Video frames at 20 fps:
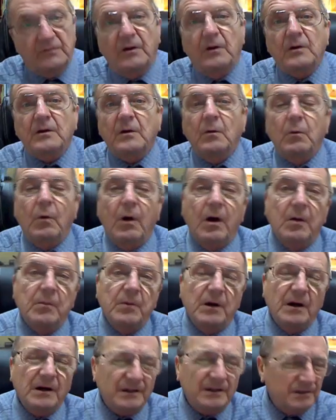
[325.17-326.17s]
If I look at
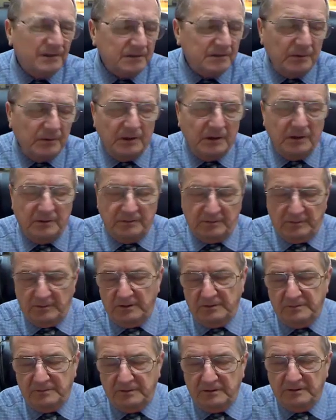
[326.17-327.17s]
Walmart, I think
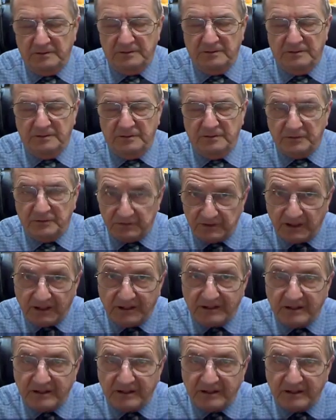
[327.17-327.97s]
there's